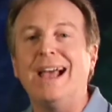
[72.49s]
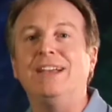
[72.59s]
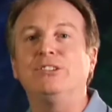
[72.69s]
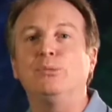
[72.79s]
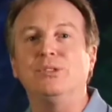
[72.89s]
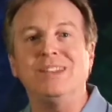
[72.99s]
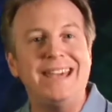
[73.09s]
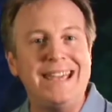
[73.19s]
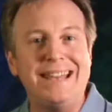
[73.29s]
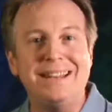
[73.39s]
as it was
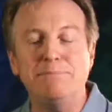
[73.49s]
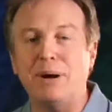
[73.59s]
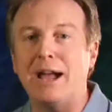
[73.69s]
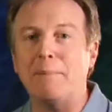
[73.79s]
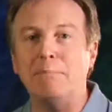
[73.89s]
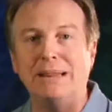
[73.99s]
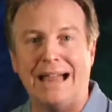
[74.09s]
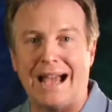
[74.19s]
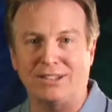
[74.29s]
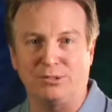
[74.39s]
heated by a
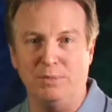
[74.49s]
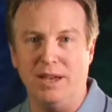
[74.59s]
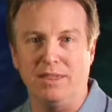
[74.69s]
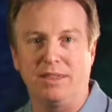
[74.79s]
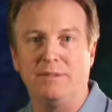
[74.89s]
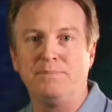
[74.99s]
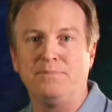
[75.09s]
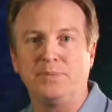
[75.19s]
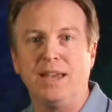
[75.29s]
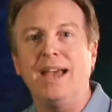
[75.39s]
blacksmith.
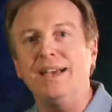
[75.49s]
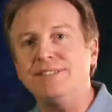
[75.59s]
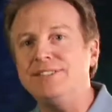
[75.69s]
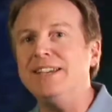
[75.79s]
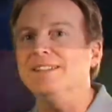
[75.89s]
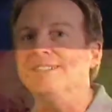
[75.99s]
As steel